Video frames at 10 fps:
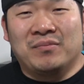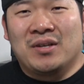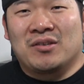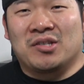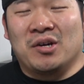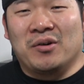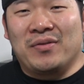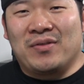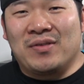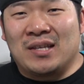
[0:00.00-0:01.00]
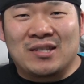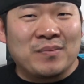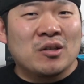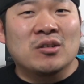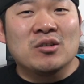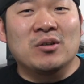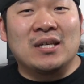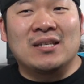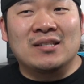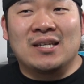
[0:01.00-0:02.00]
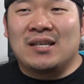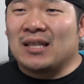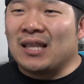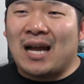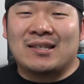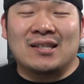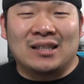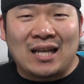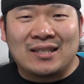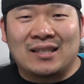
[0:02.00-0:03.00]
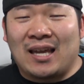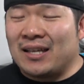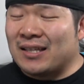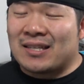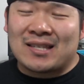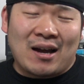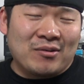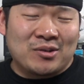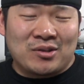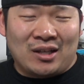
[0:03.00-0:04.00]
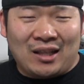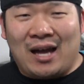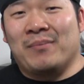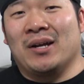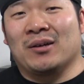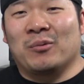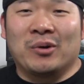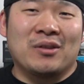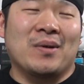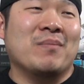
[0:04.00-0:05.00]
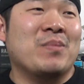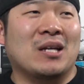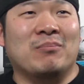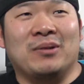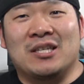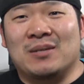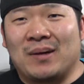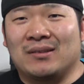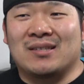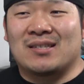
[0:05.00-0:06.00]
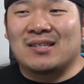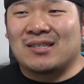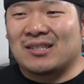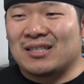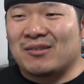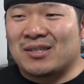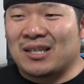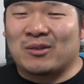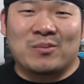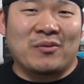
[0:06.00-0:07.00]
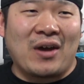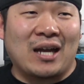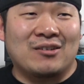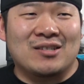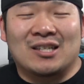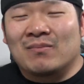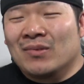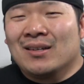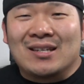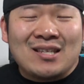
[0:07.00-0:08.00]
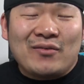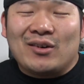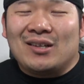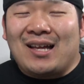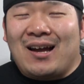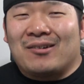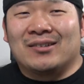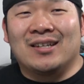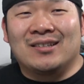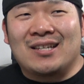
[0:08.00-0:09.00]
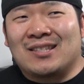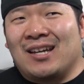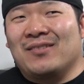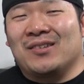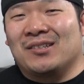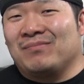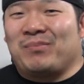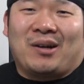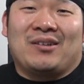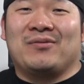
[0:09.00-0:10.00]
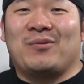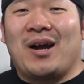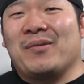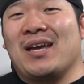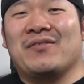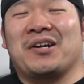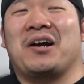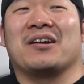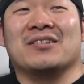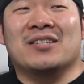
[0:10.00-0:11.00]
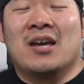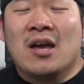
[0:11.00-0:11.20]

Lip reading: So it's something you can do easily, a lot to gain, and it sounds a lot better. One of my big complaints about the z06 from the factory is that it's not very loud, and that's kind of, part of why we have cars.